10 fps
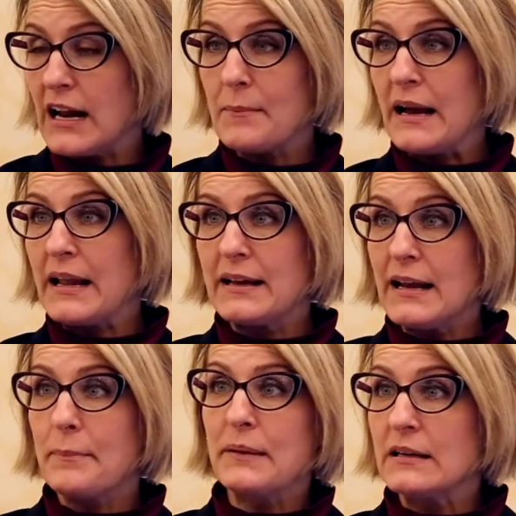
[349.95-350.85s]
I might end
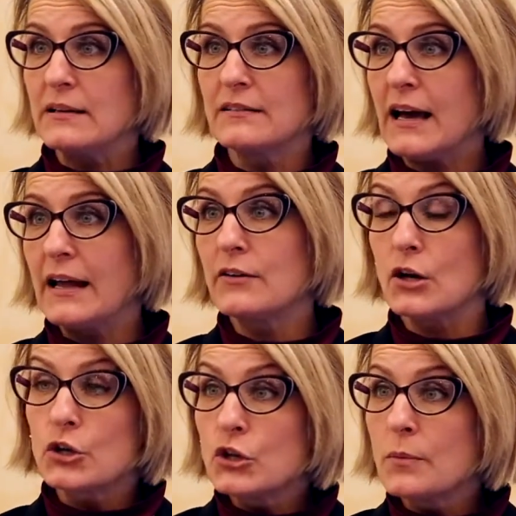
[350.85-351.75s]
up in, I don't
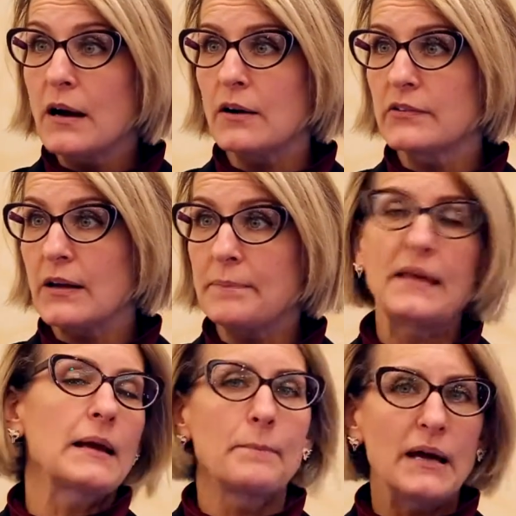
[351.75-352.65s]
know, Cuba or
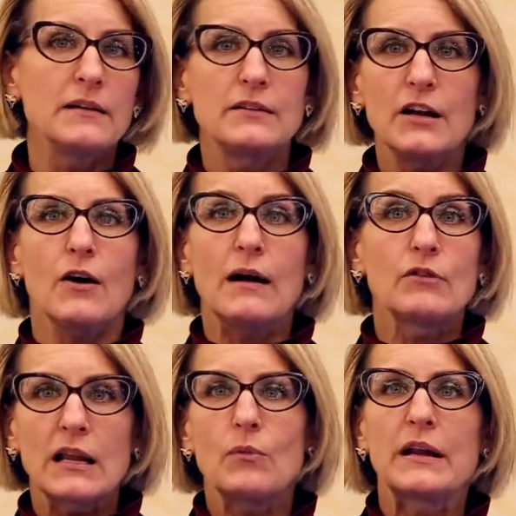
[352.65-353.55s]
something, but I
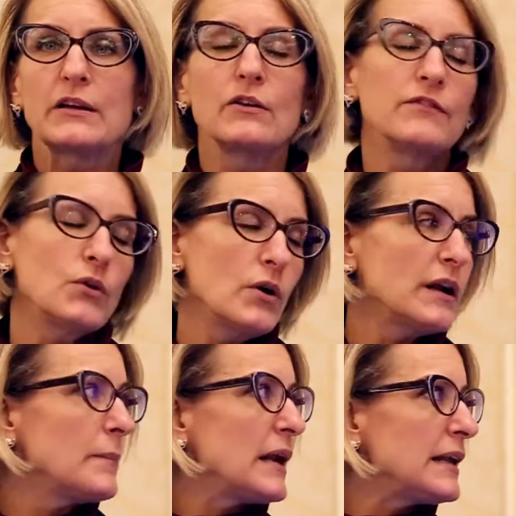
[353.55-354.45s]
really wanted to go to
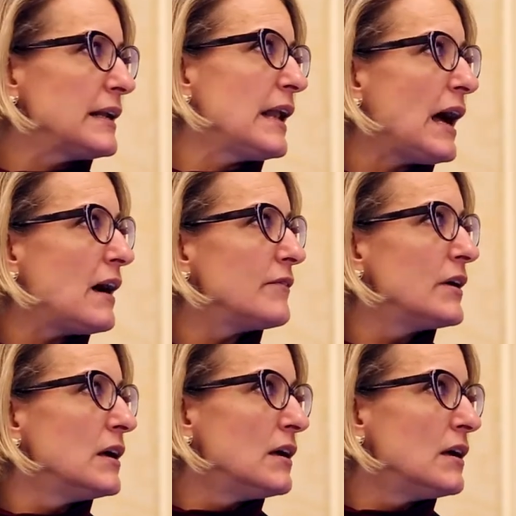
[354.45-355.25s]
Florida, but I didn't have